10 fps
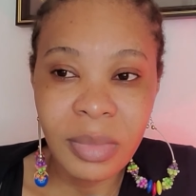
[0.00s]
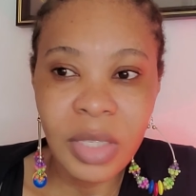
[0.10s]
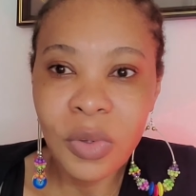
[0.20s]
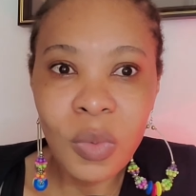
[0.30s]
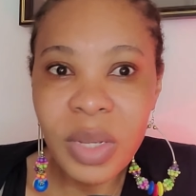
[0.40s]

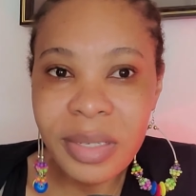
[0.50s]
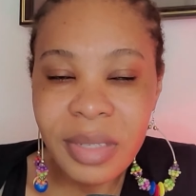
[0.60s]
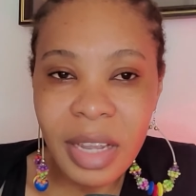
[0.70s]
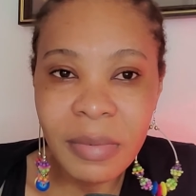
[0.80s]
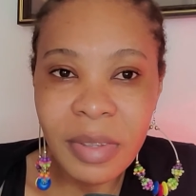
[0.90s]
They don't
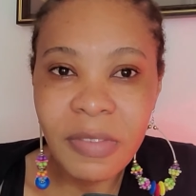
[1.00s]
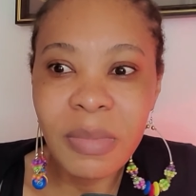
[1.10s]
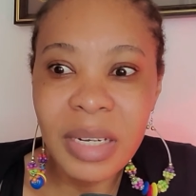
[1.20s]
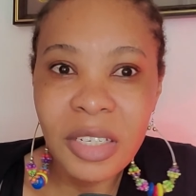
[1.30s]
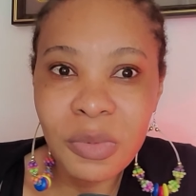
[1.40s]
waste time. If
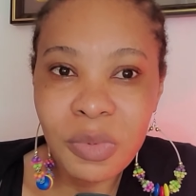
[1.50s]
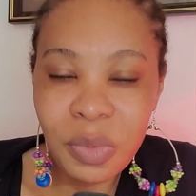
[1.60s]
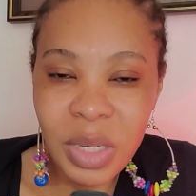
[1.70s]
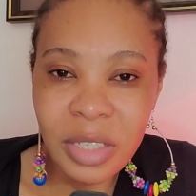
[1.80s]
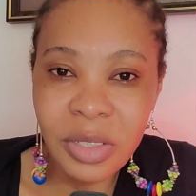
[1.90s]
a man is
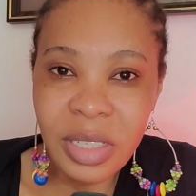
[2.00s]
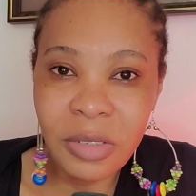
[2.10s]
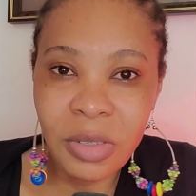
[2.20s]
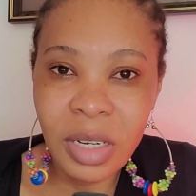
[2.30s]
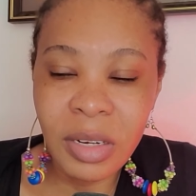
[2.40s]
willing to
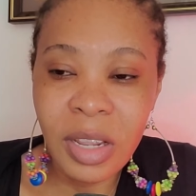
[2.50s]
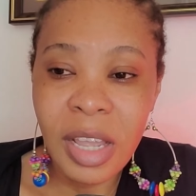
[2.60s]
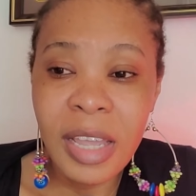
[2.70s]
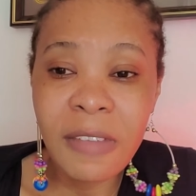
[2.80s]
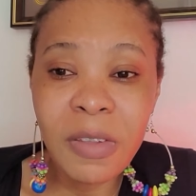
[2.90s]
settle down,
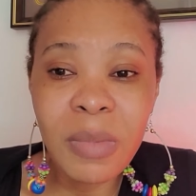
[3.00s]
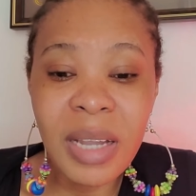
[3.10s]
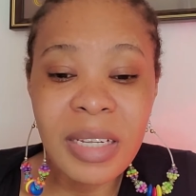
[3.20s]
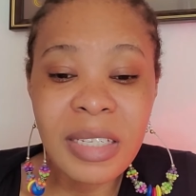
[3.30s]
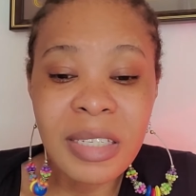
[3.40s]
if a
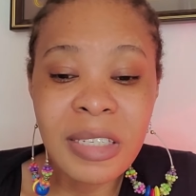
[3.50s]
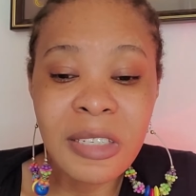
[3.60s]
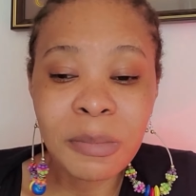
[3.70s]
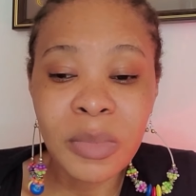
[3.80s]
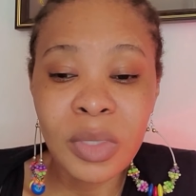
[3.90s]
man
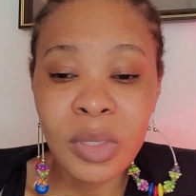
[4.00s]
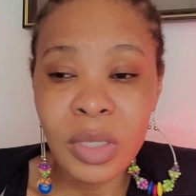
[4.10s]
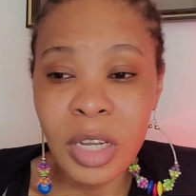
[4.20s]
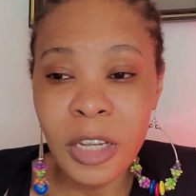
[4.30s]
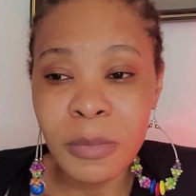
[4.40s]
is
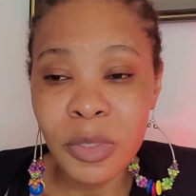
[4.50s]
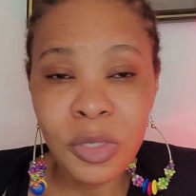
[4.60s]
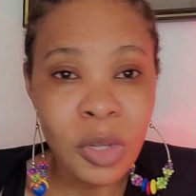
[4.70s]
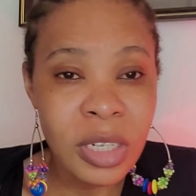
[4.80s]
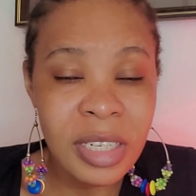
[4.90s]
um
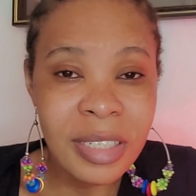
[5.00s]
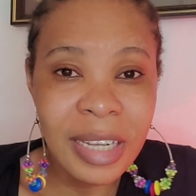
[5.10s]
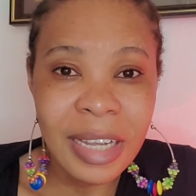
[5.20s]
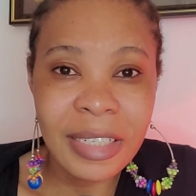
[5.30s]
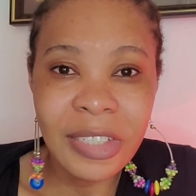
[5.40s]

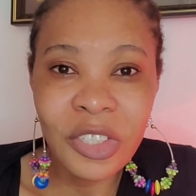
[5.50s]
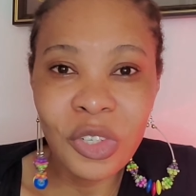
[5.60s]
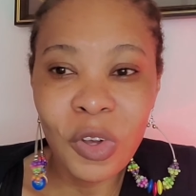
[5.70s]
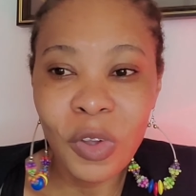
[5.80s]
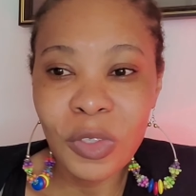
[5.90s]
stalling and he's
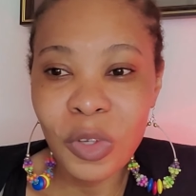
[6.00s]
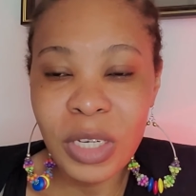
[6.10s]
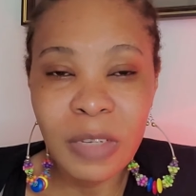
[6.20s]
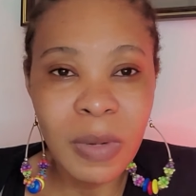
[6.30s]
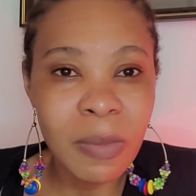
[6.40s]
not
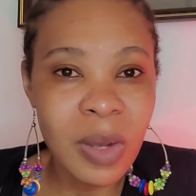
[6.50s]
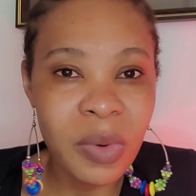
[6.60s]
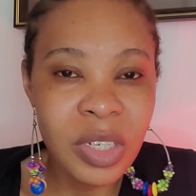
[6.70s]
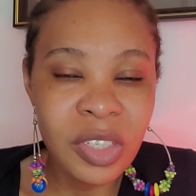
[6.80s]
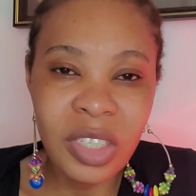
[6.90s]
talking about
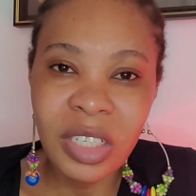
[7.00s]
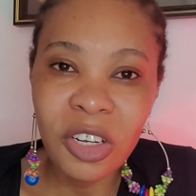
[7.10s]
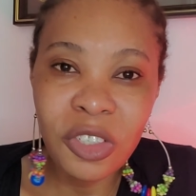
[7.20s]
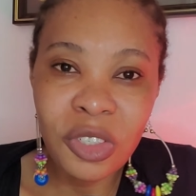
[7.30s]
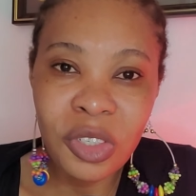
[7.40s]
marriage, it tells